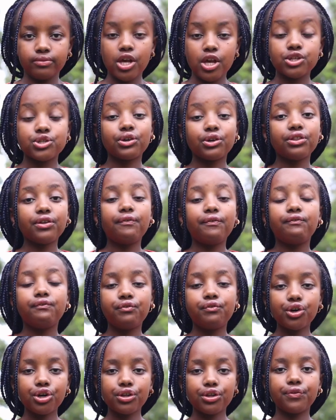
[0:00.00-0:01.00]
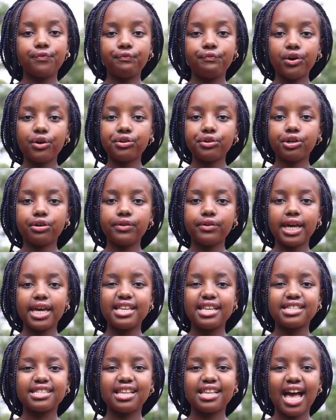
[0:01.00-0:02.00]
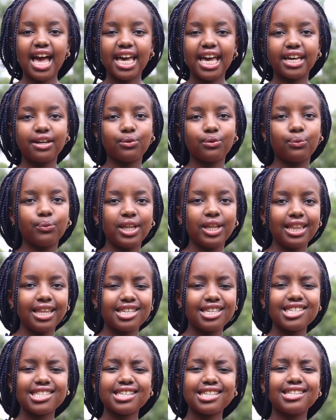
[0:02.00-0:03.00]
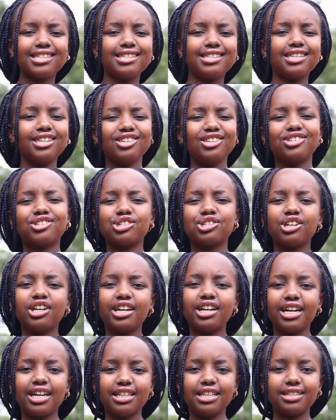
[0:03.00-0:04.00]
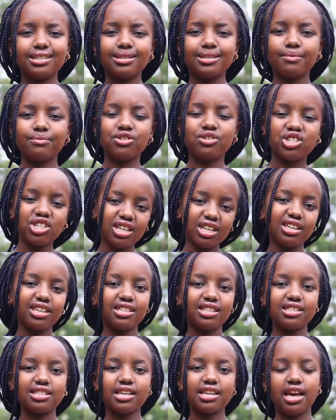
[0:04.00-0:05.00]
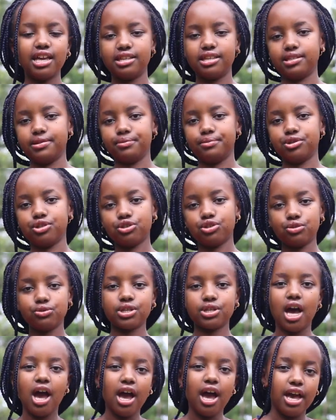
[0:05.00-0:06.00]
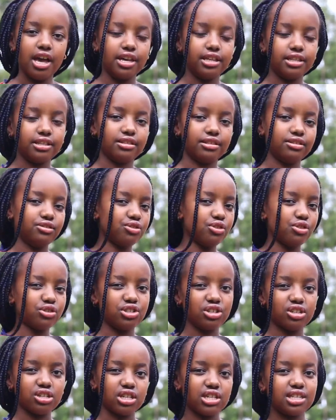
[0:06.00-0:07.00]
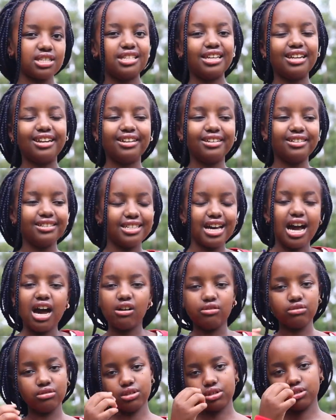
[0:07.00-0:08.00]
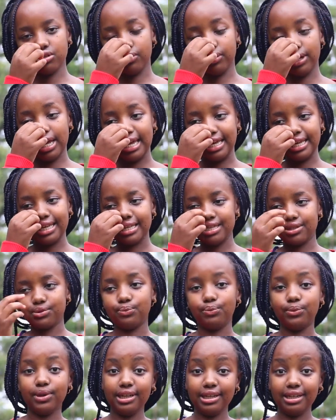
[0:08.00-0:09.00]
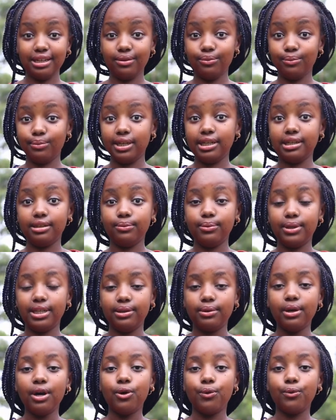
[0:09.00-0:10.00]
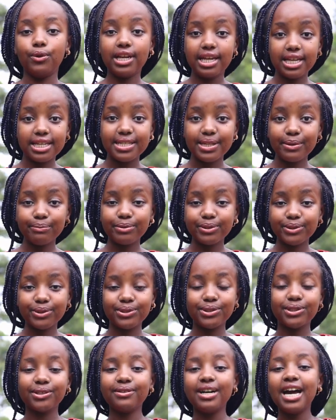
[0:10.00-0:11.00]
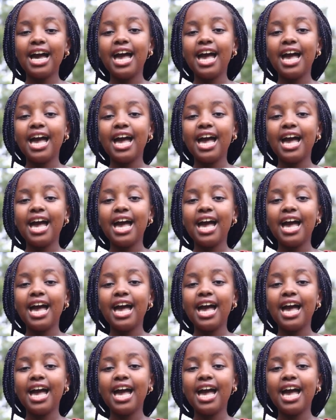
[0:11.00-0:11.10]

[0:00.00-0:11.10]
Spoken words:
So the fourth photo is like really just a t-shirt and some jeans and some shoes, and you know, she's just sitting down, so like it's really, really, really, really simple to do.